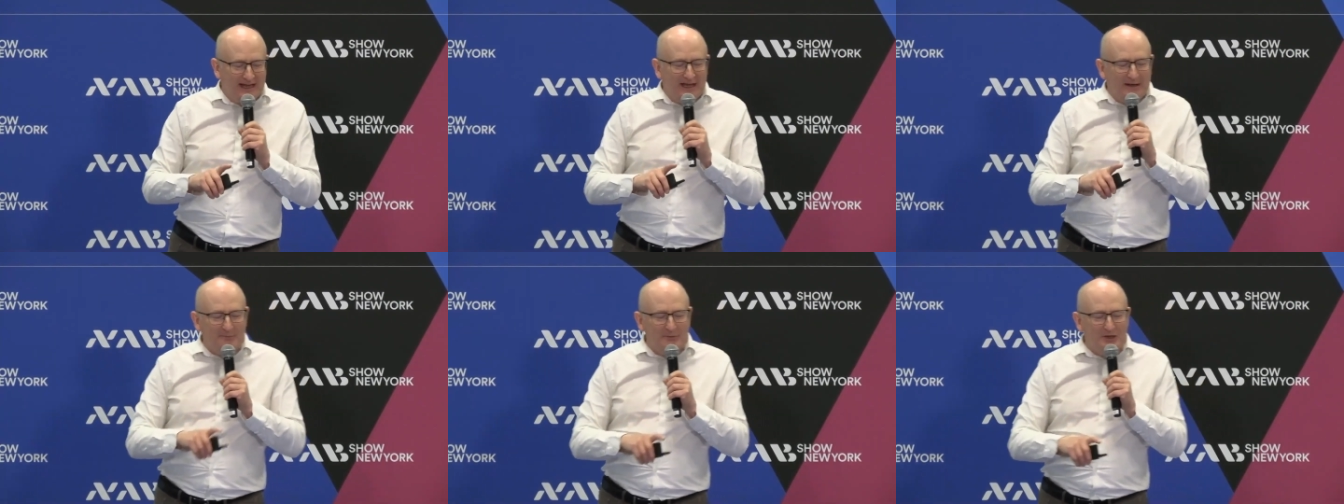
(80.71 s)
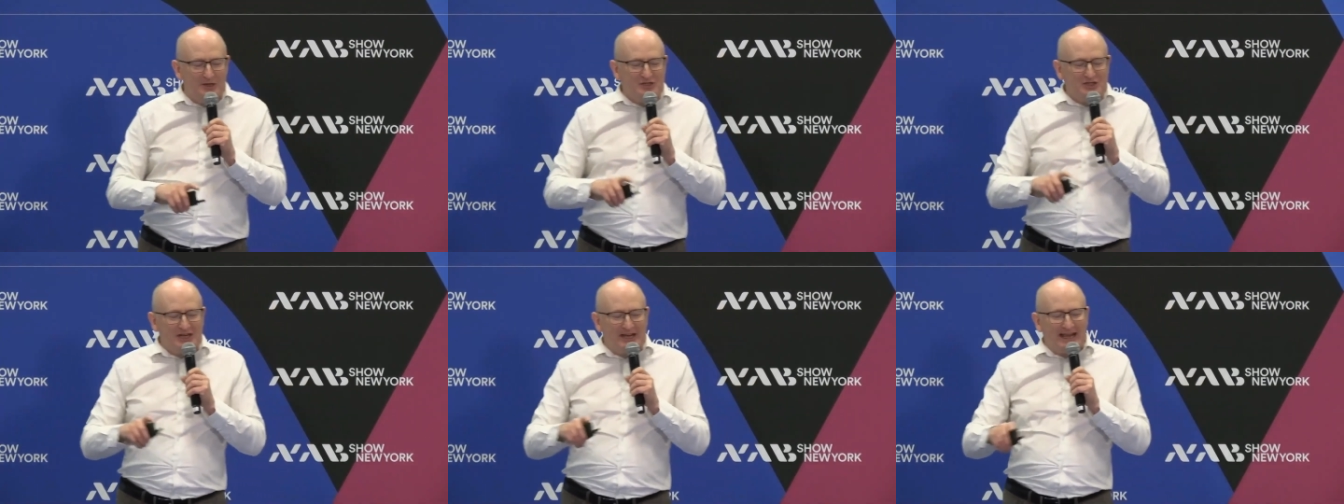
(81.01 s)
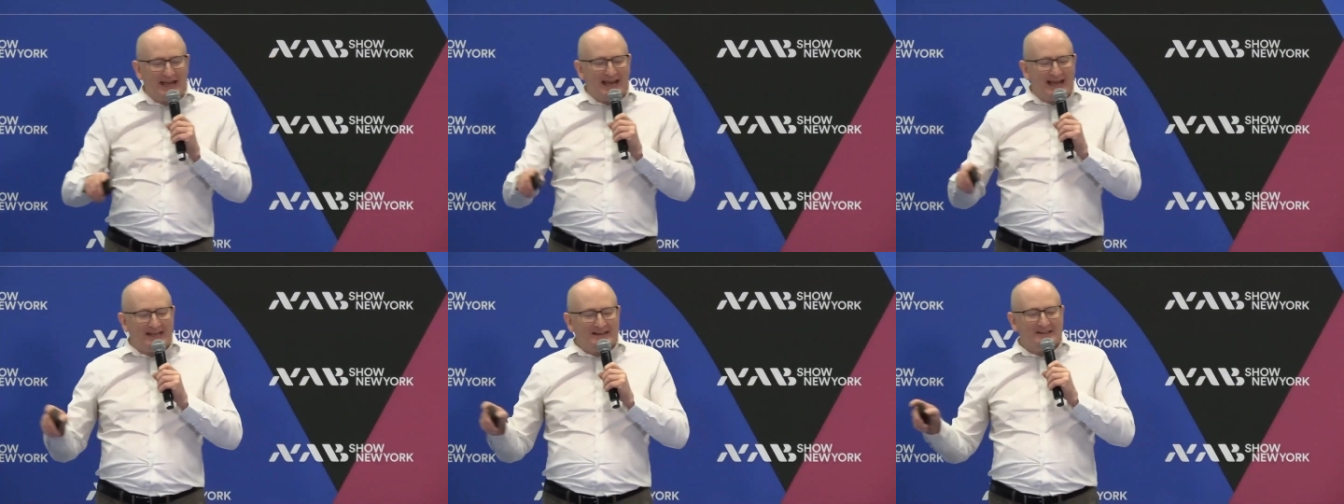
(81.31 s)

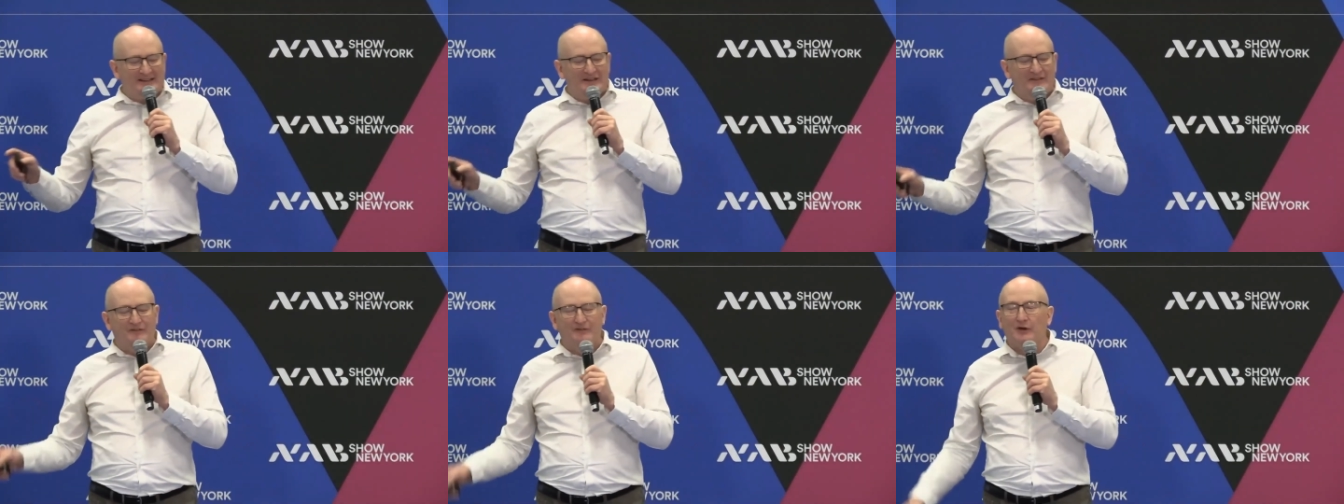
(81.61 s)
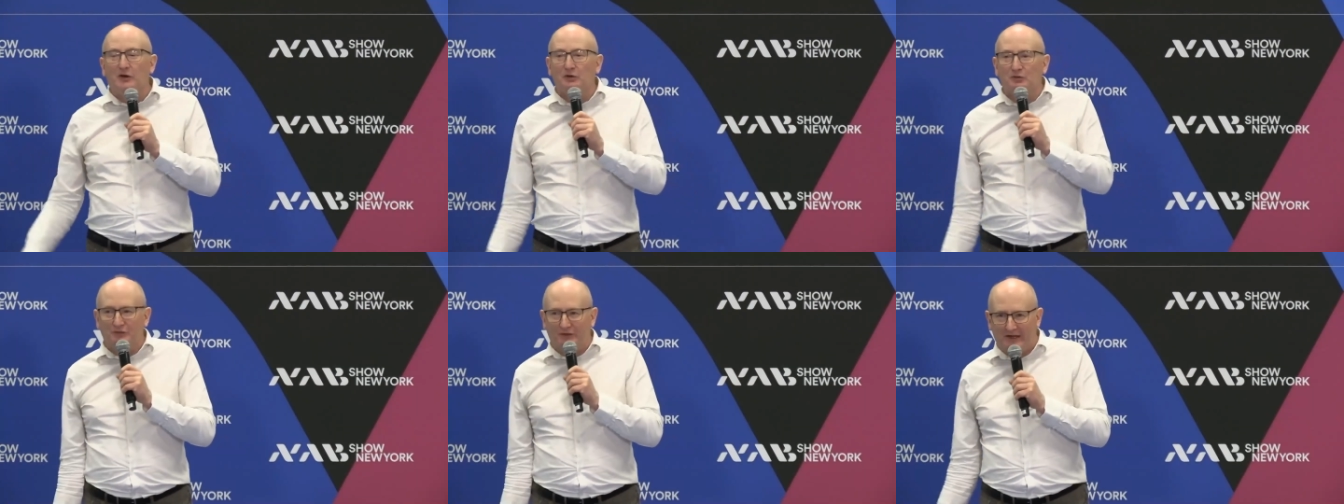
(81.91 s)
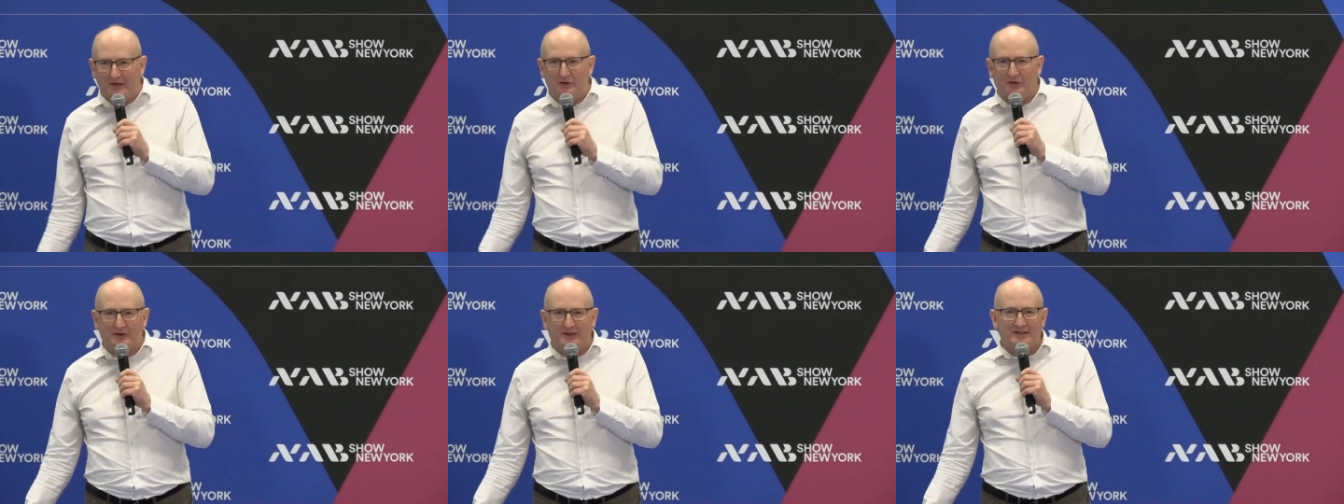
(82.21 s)
emerging and
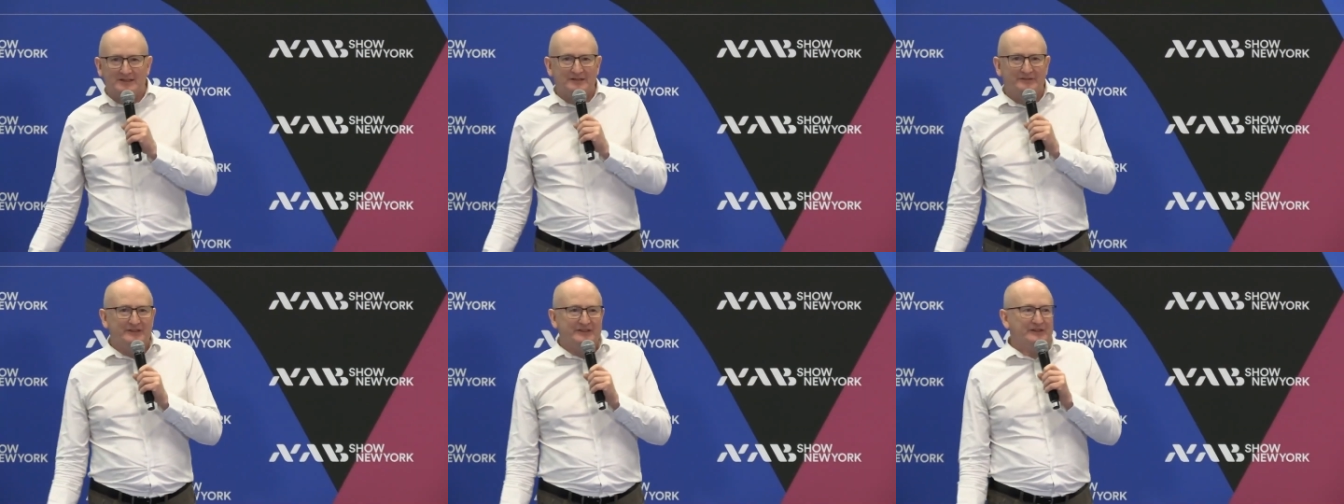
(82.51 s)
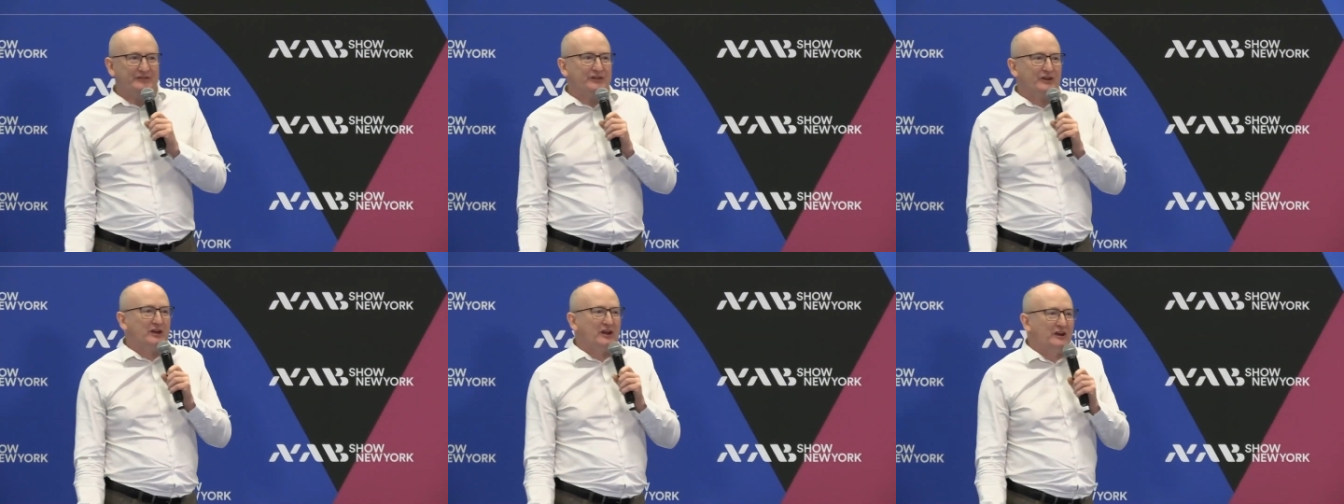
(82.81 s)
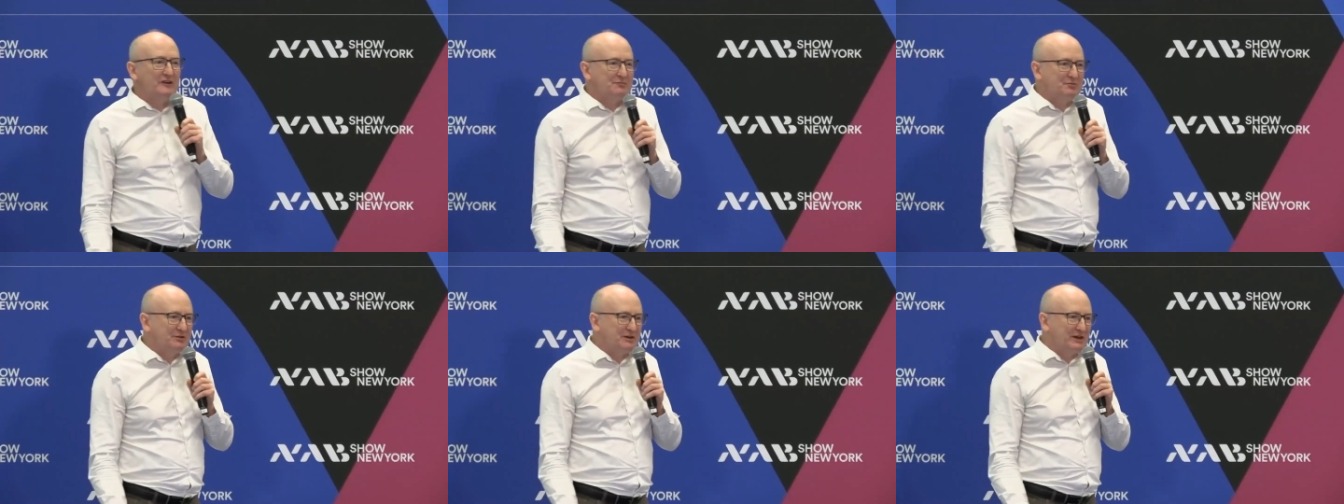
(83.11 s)
evolving connectivity for
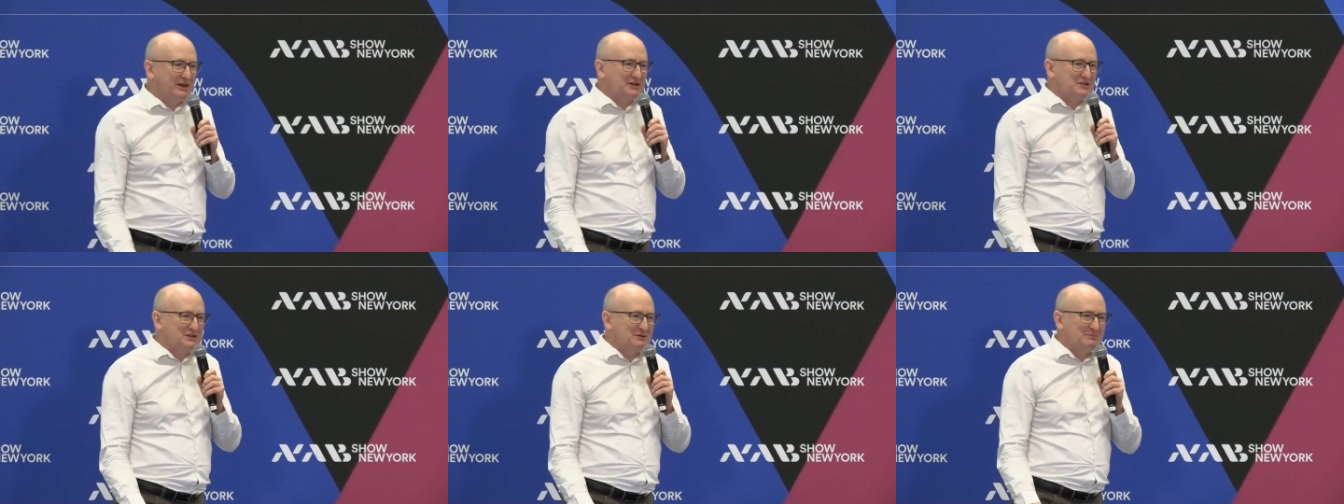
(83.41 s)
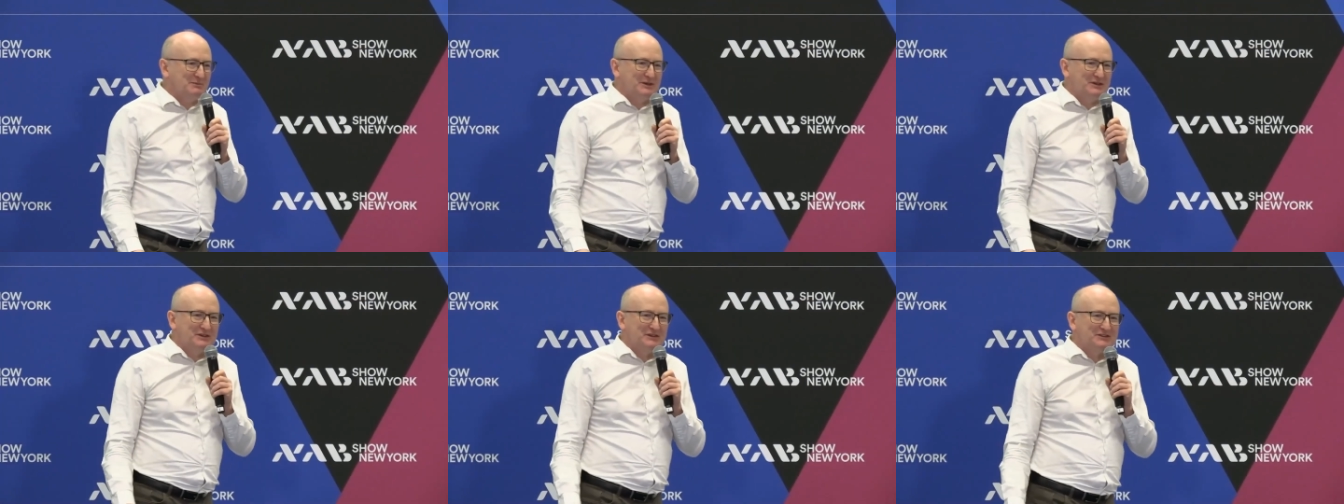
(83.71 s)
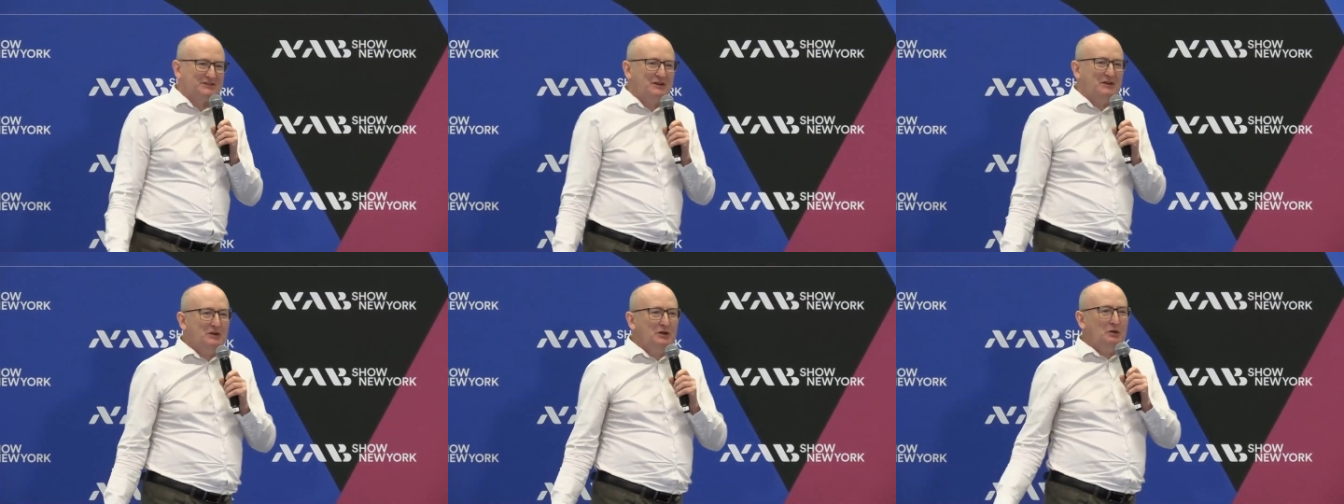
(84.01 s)
live production,
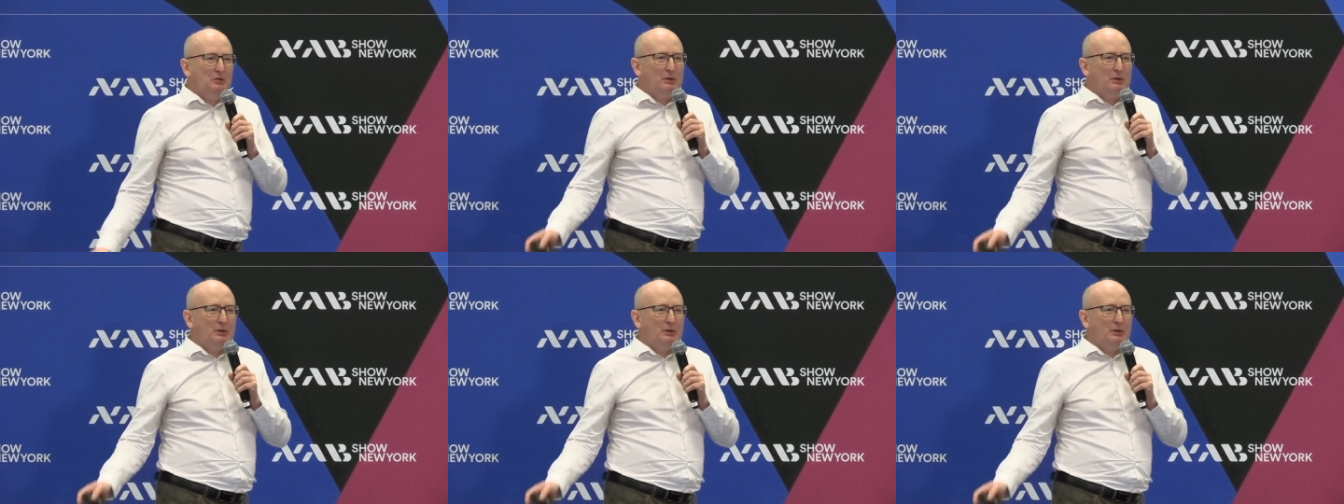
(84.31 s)
because